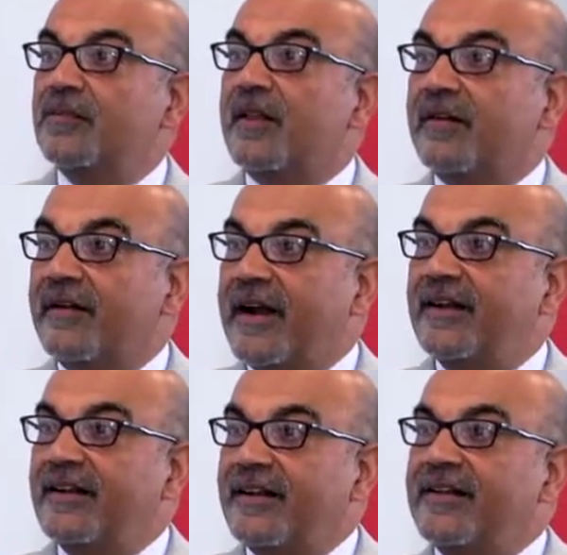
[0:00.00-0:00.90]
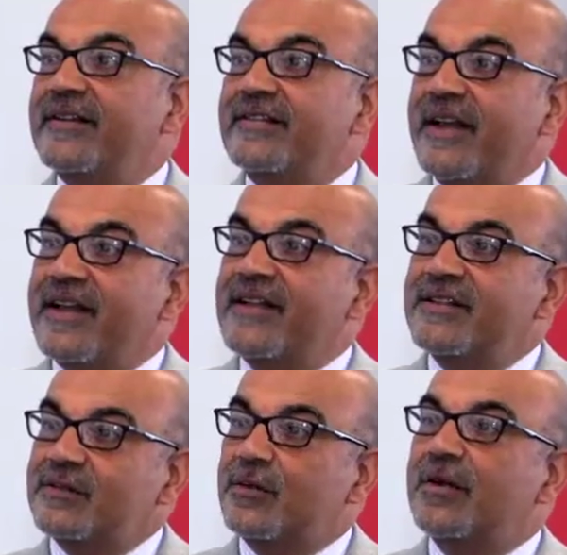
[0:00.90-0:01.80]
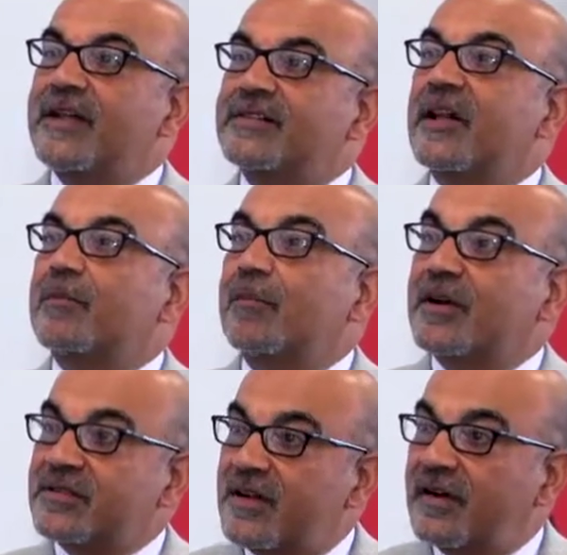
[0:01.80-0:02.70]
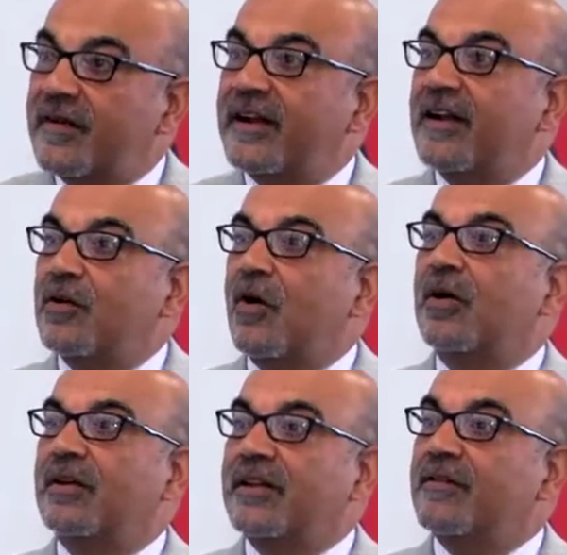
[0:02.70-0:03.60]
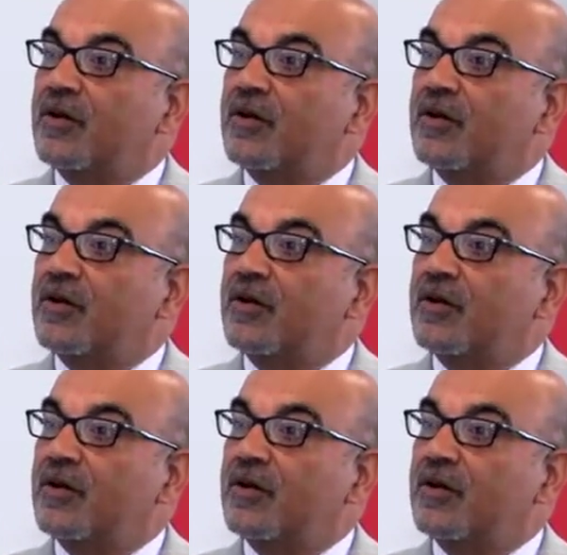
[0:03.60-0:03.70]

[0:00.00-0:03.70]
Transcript: the rate is as good as their personal rate, and not, they will